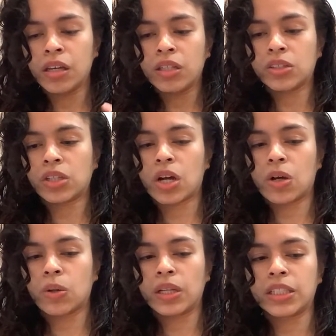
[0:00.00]

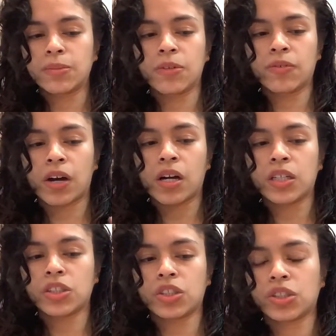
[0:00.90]
So let's move
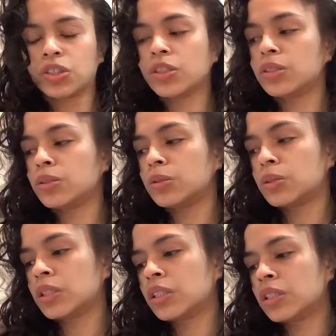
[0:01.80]
on
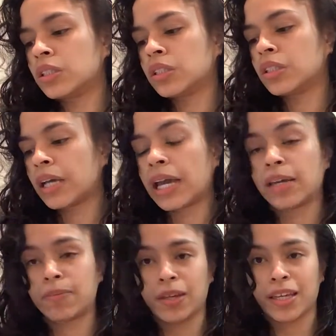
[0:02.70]
to
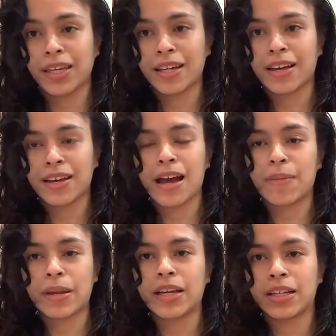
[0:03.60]
AB. I'm
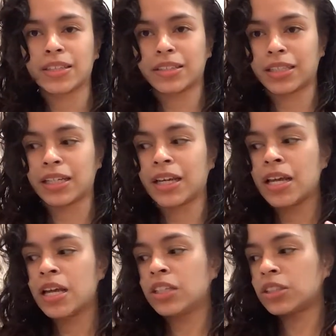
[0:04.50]
gonna see.
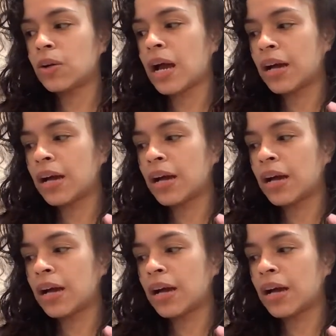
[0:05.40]
So how